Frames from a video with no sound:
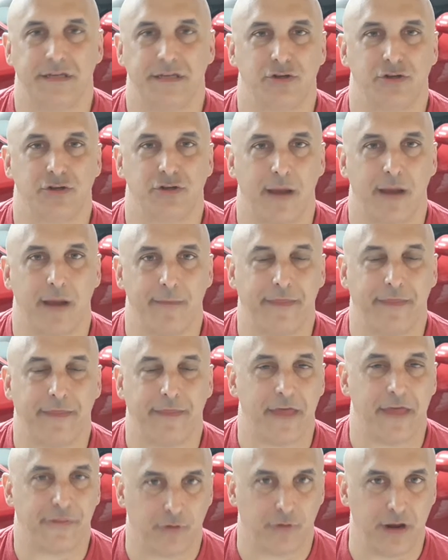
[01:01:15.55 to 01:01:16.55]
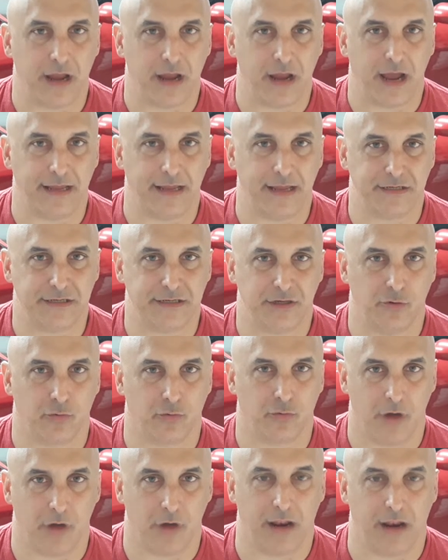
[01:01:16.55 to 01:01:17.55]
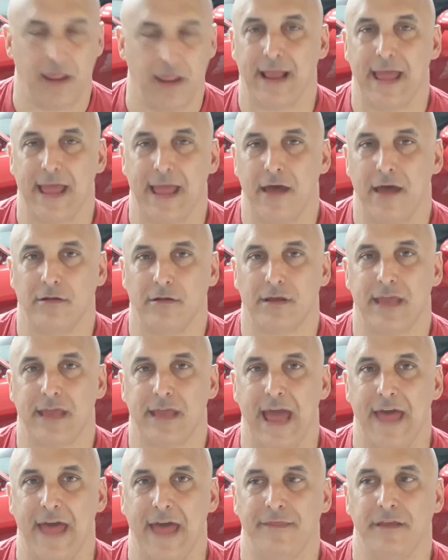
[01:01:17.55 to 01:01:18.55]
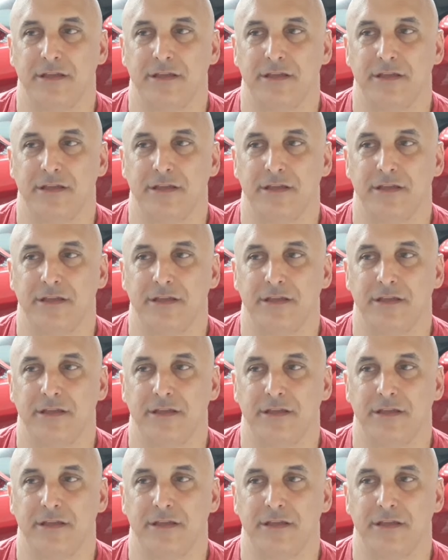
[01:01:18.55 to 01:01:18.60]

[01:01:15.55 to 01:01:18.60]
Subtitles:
to try to make that 392 run like a Hellcat,